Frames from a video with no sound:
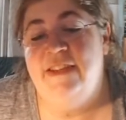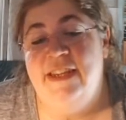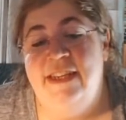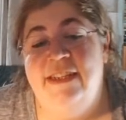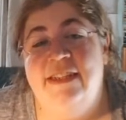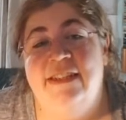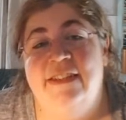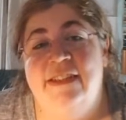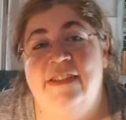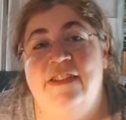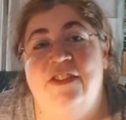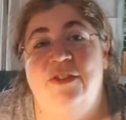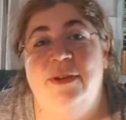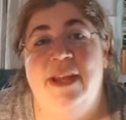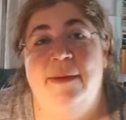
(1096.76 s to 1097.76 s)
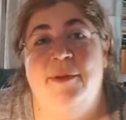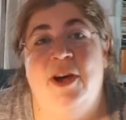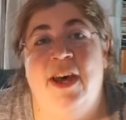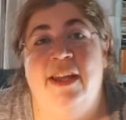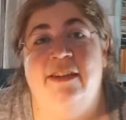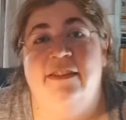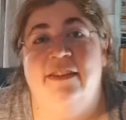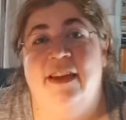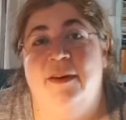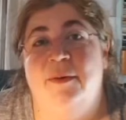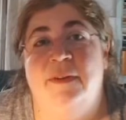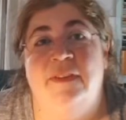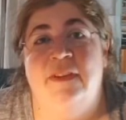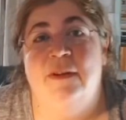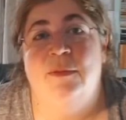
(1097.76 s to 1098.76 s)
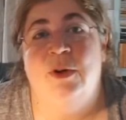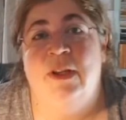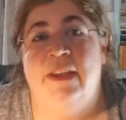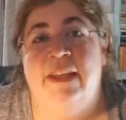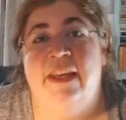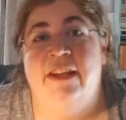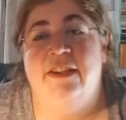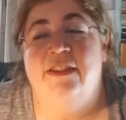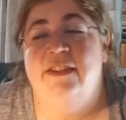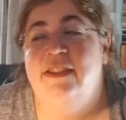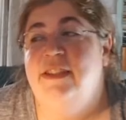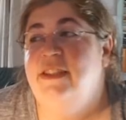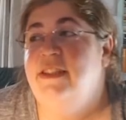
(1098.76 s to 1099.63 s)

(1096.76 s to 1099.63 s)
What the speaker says: tonight because it's too damn hot. I wasn't going to boil the kettle.